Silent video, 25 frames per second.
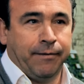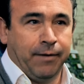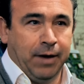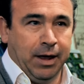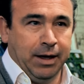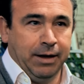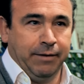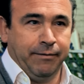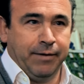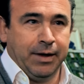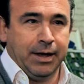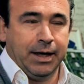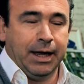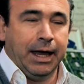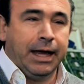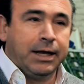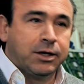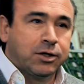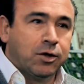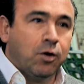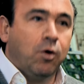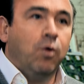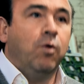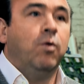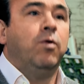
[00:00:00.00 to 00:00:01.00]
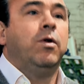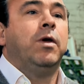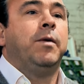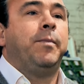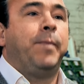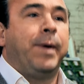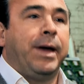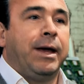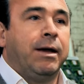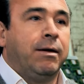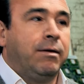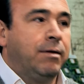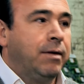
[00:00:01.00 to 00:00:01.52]
flavour. It's all
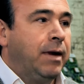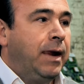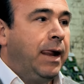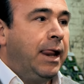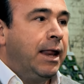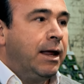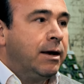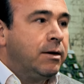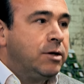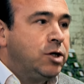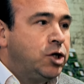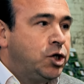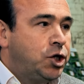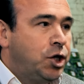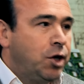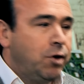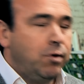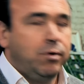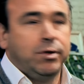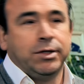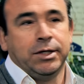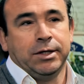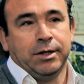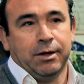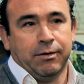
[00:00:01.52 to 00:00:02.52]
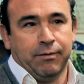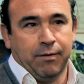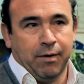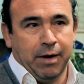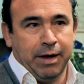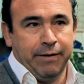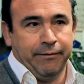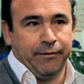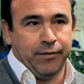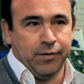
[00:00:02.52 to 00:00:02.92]
about choosing the right